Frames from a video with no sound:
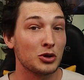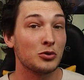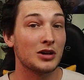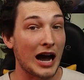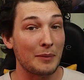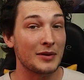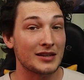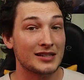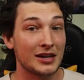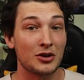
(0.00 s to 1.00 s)
you copy
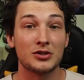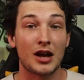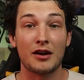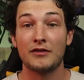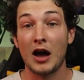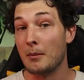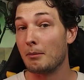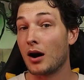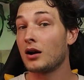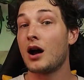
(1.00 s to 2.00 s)
the skills of
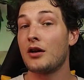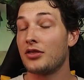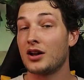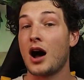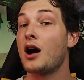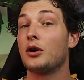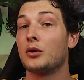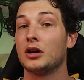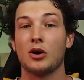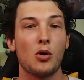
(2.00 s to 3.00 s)
Margoth the Conqueror